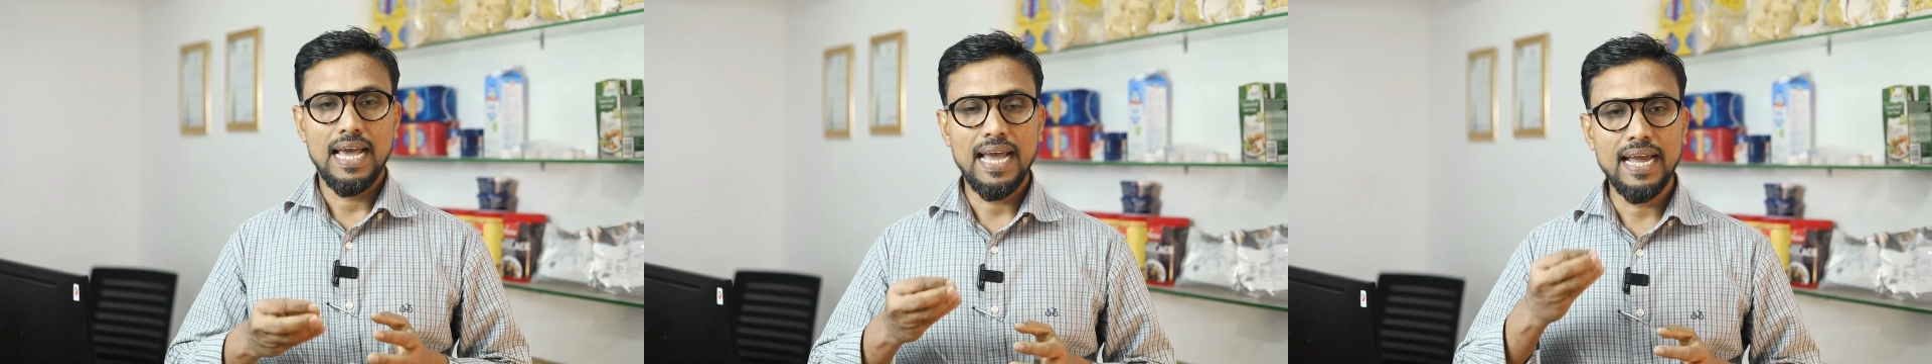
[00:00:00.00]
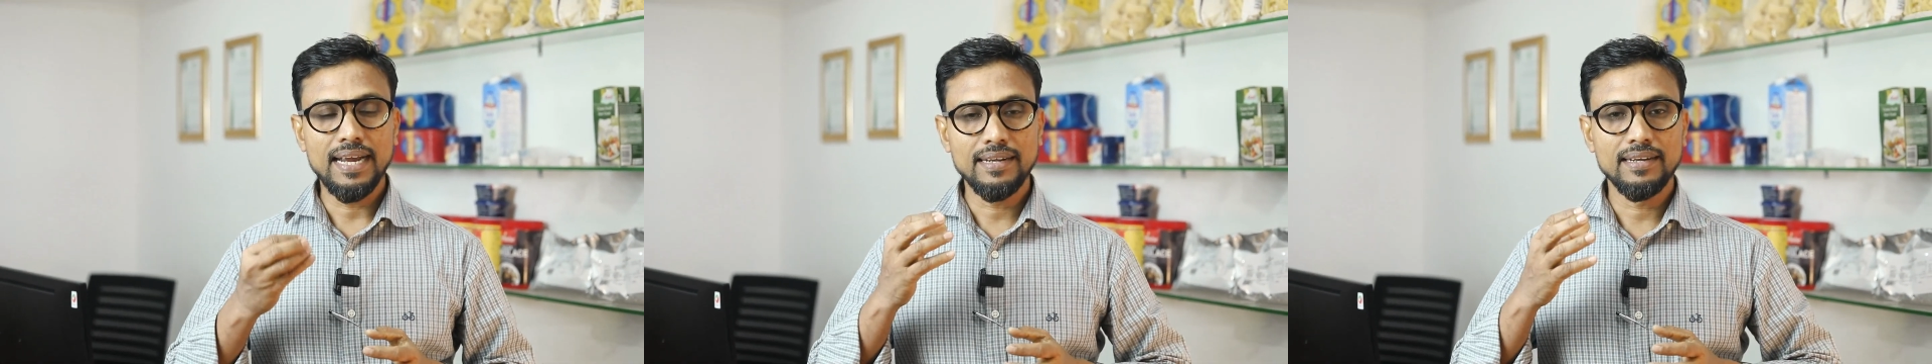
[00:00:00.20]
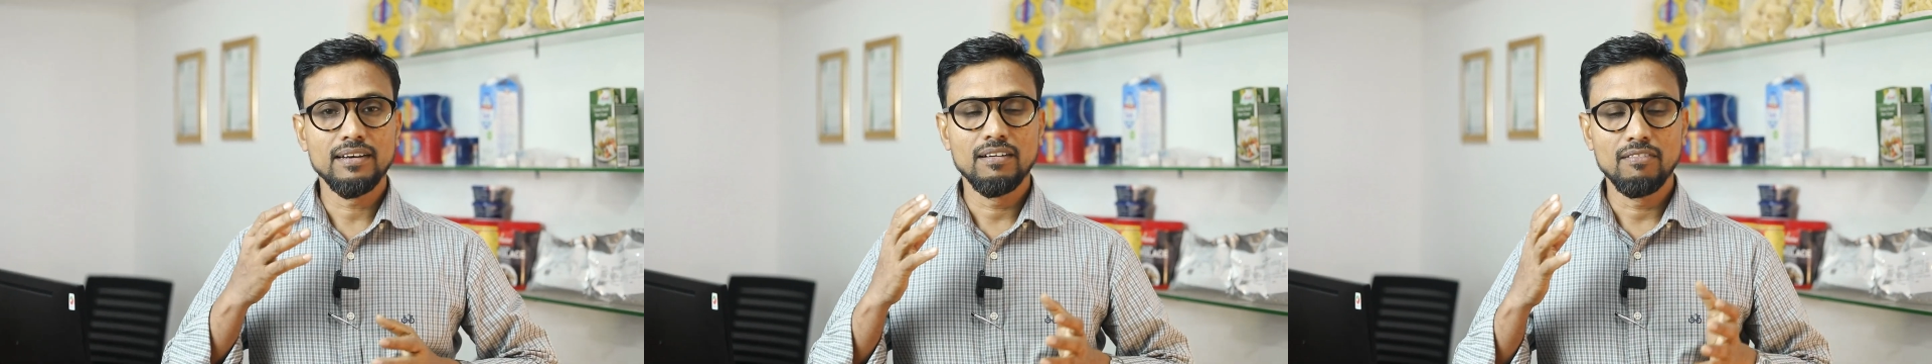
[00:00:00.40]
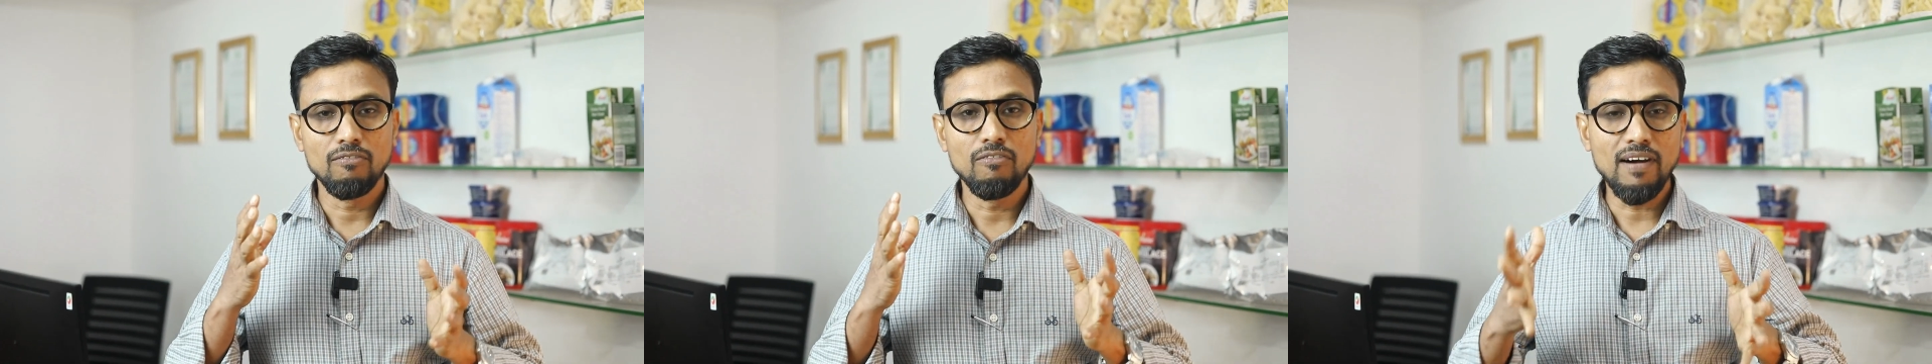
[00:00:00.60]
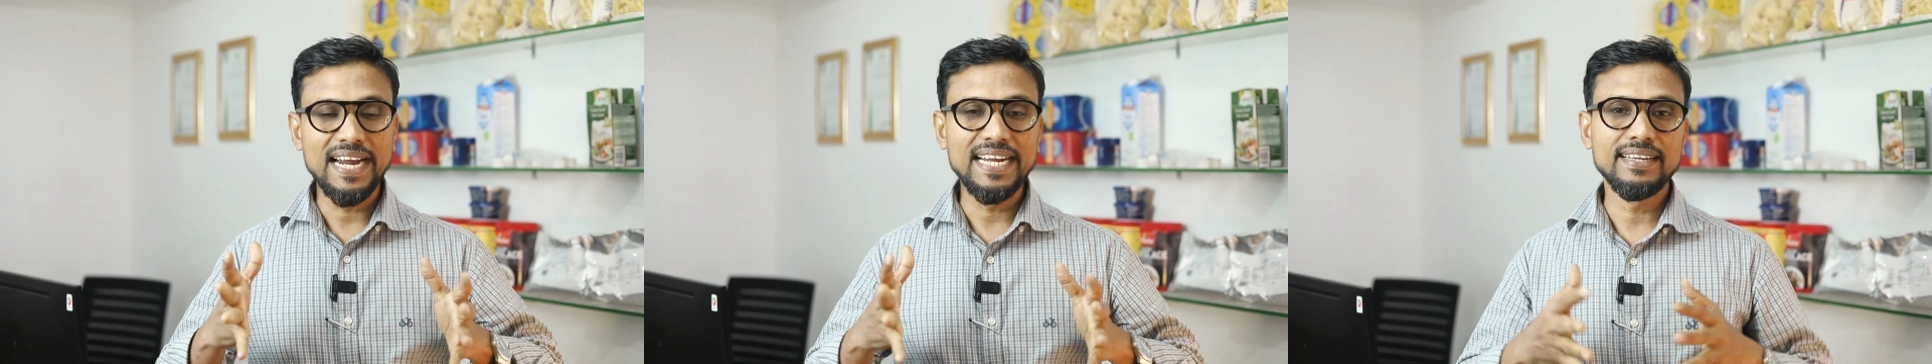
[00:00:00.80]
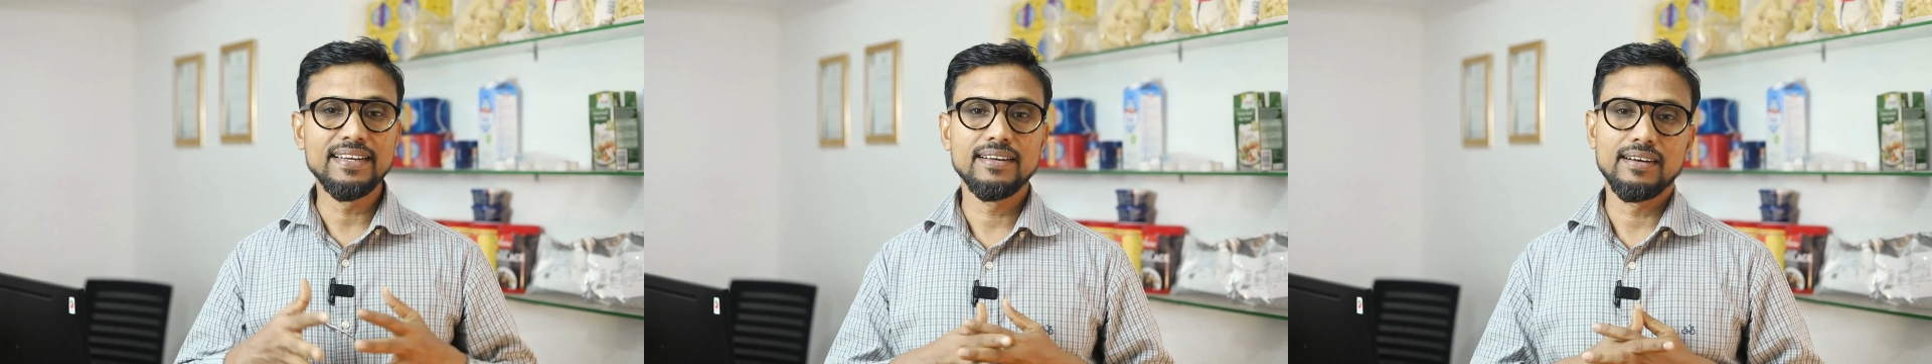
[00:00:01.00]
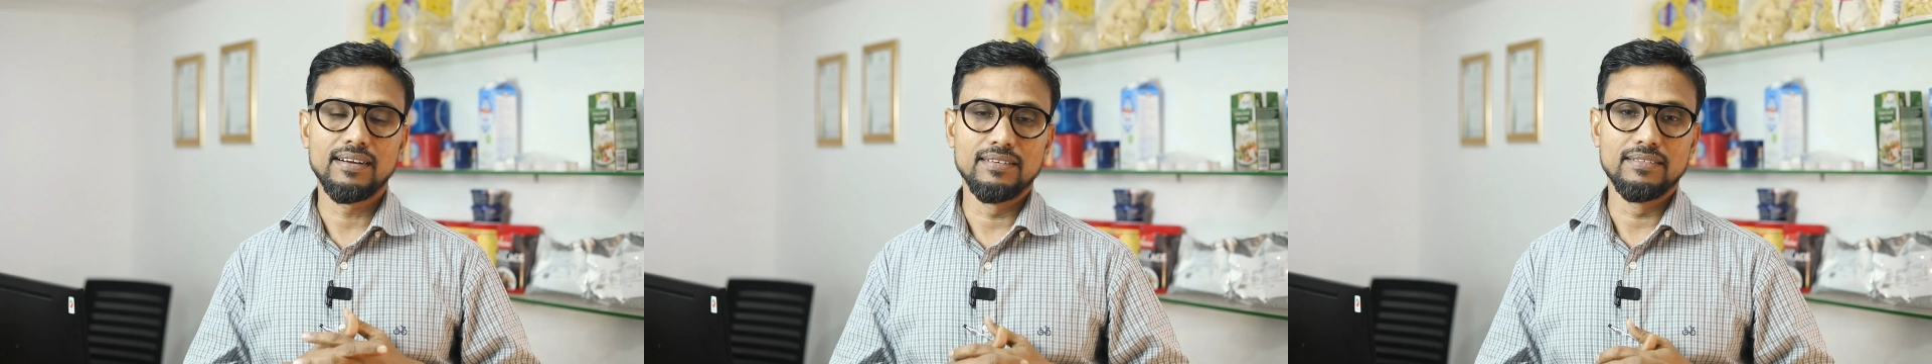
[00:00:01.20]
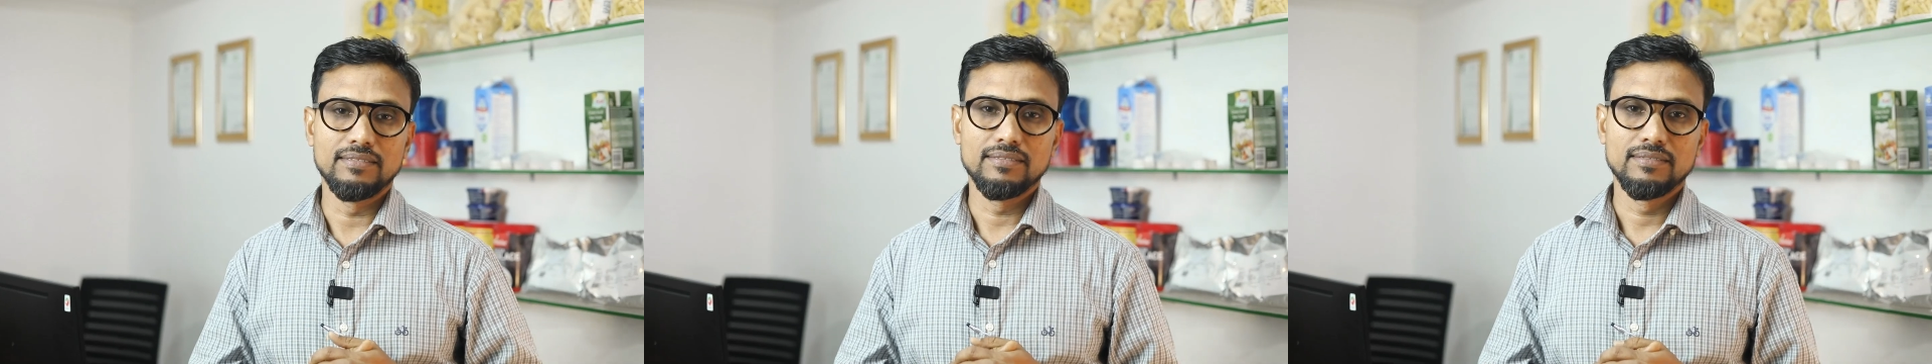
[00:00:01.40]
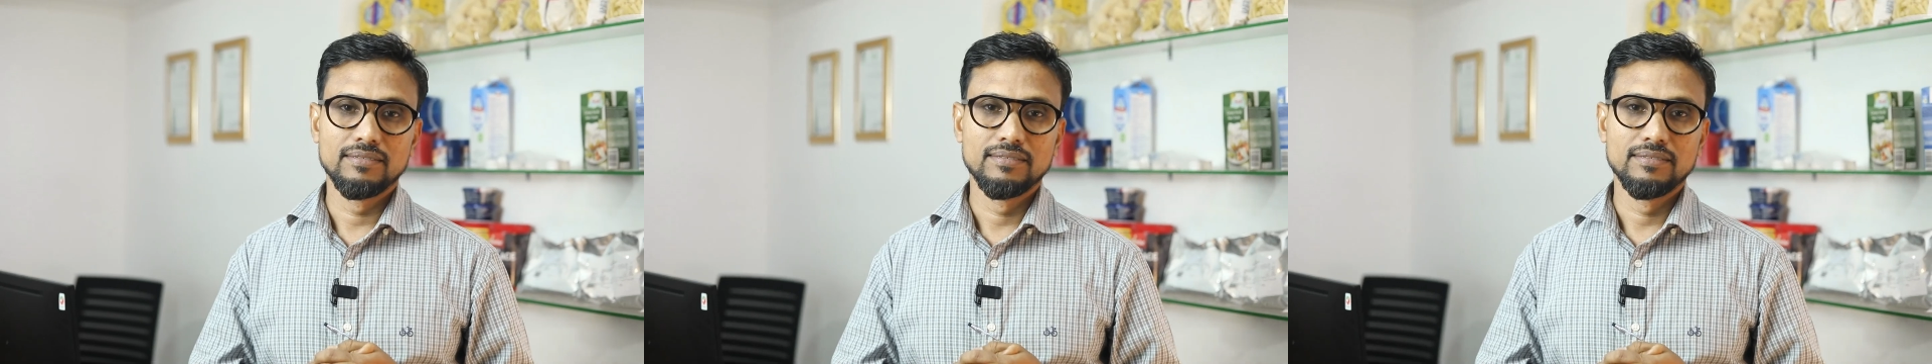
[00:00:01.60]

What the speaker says: and white in color.